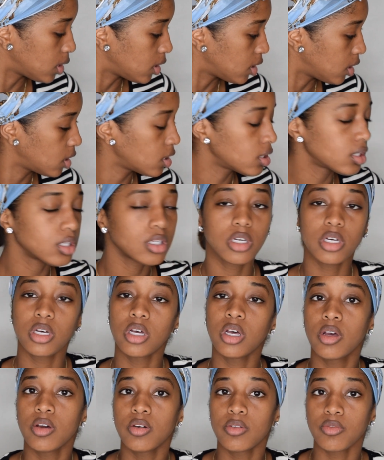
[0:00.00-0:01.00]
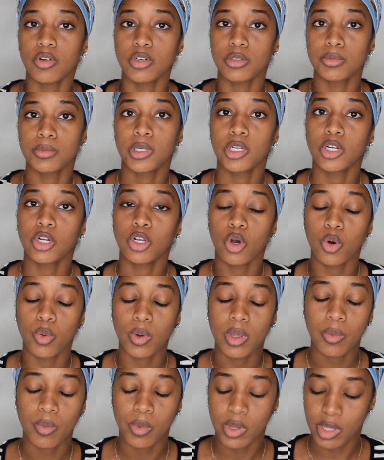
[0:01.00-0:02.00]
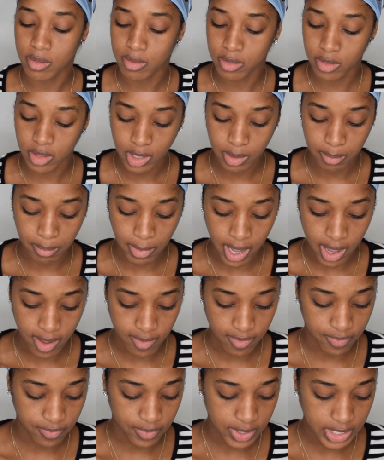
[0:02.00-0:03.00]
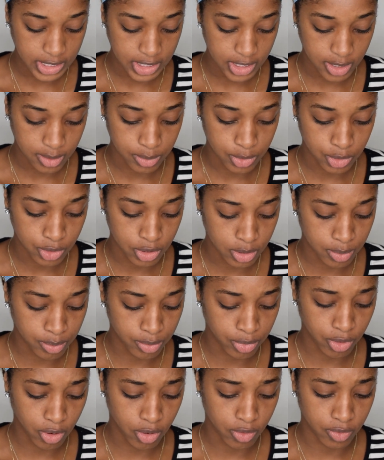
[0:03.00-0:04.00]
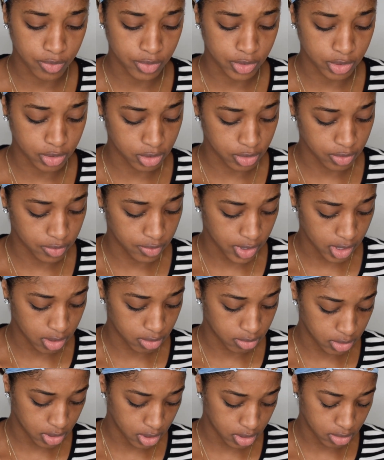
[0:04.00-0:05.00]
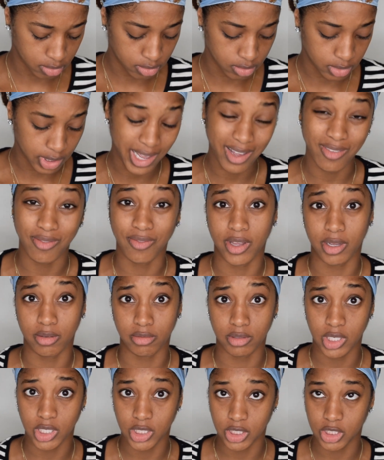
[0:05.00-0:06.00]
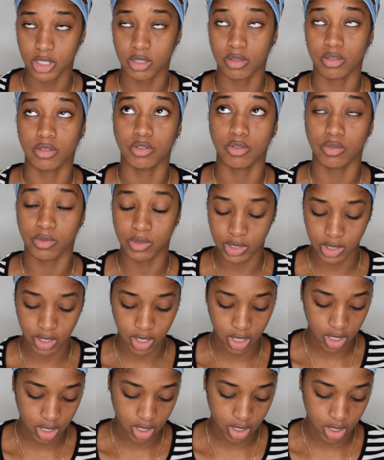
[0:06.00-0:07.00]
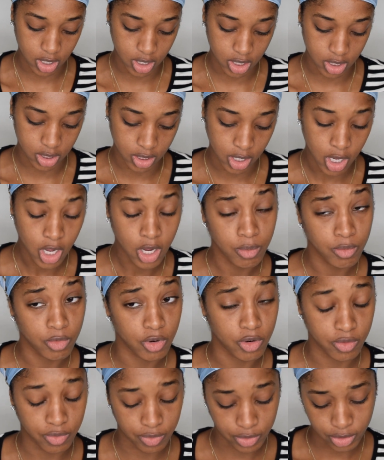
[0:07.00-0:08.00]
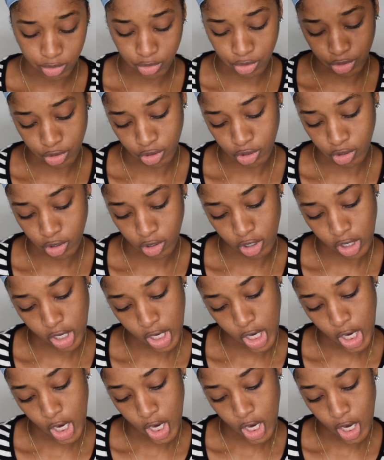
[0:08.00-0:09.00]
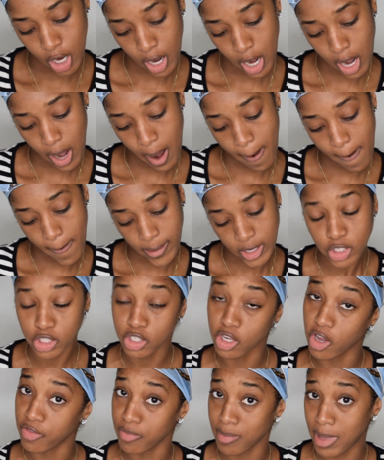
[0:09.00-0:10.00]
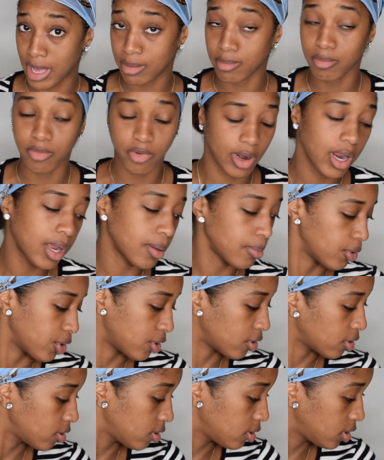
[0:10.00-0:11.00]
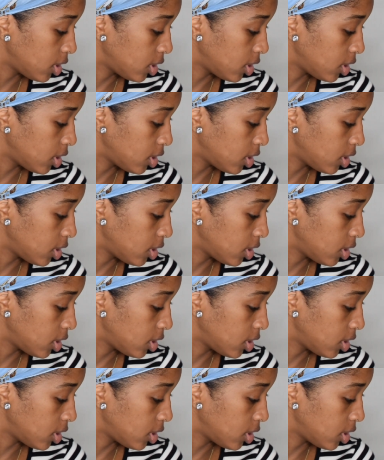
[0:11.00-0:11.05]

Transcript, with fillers: look, first I'm going to go in with my Fenty Beauty Pro Filt'r foundation, doing the Pro Filt'r Soft Matte Primer.